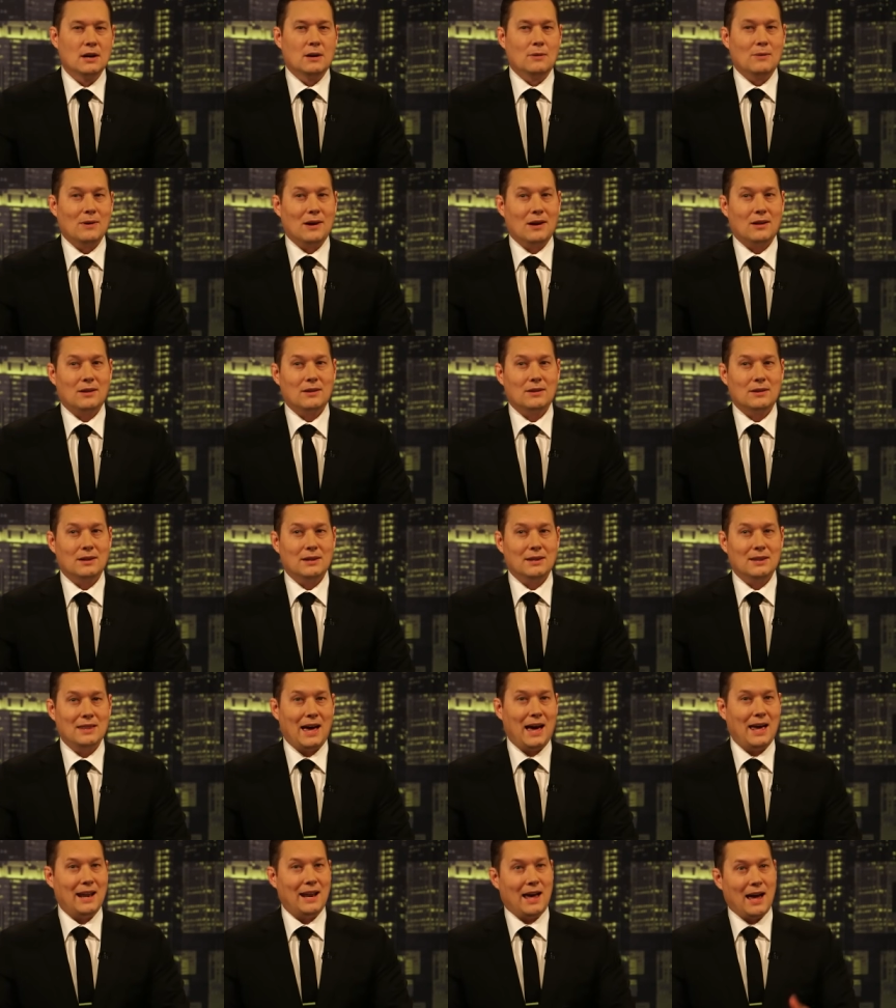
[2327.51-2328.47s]
Well,
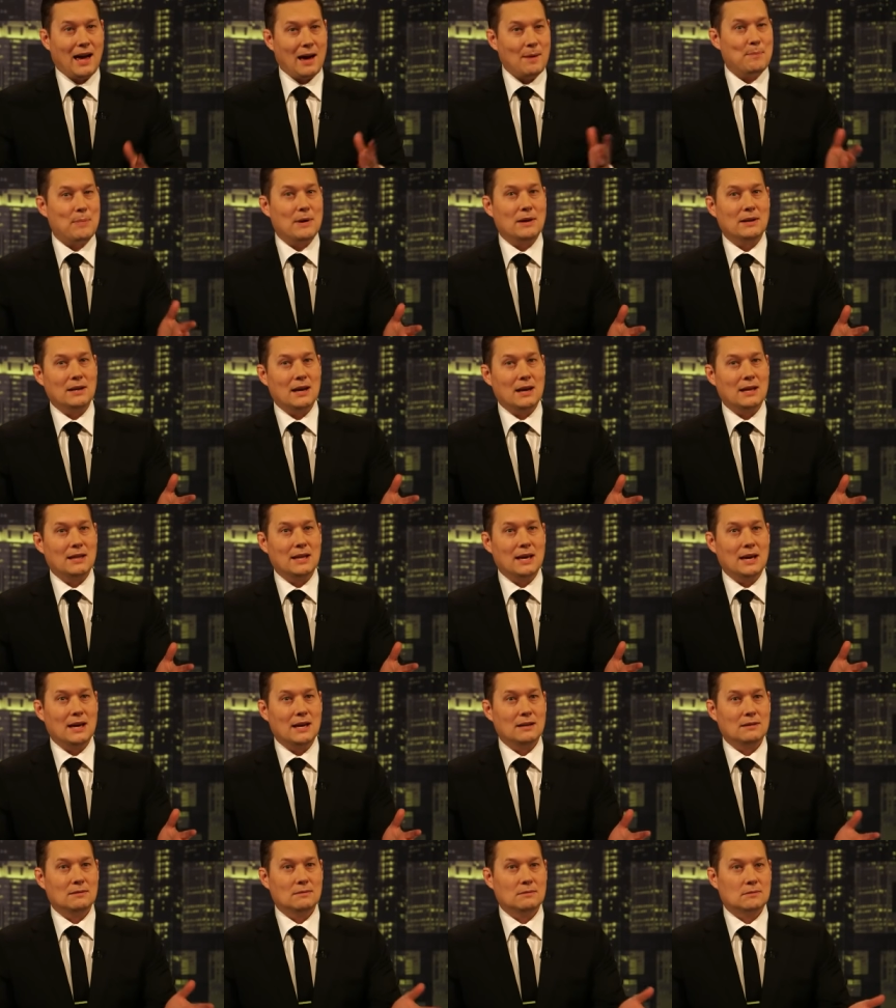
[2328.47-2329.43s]
that happened, and
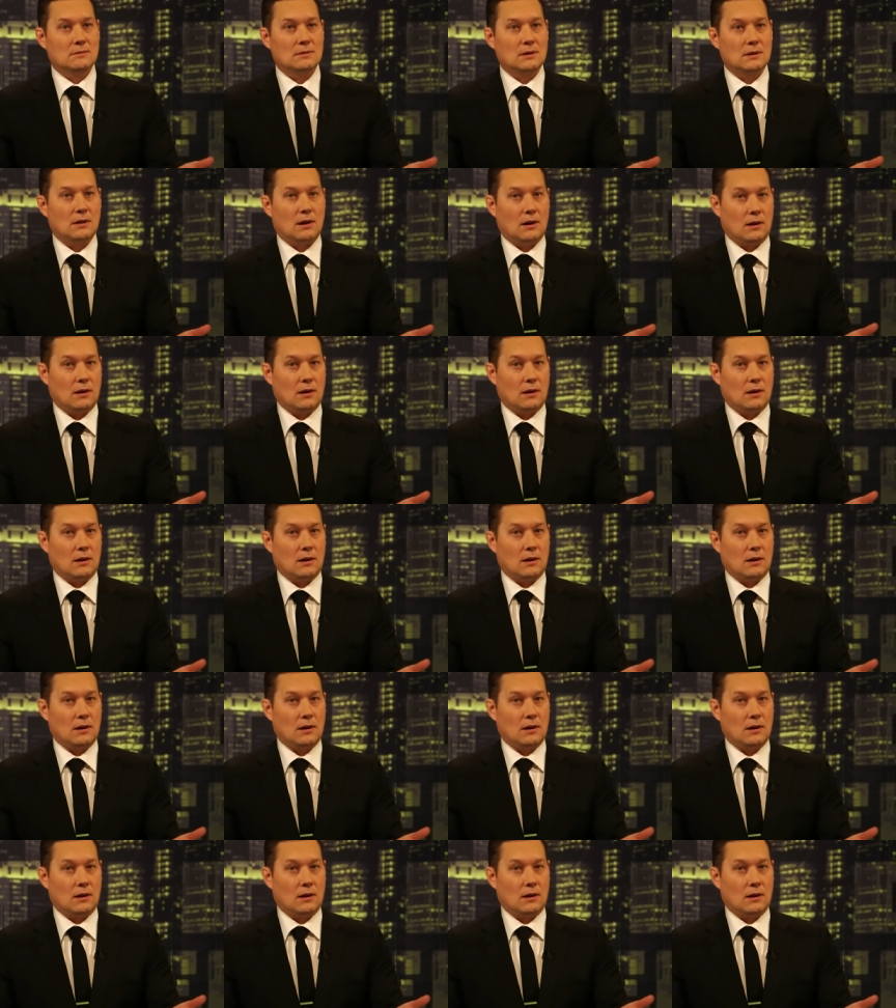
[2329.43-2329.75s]
then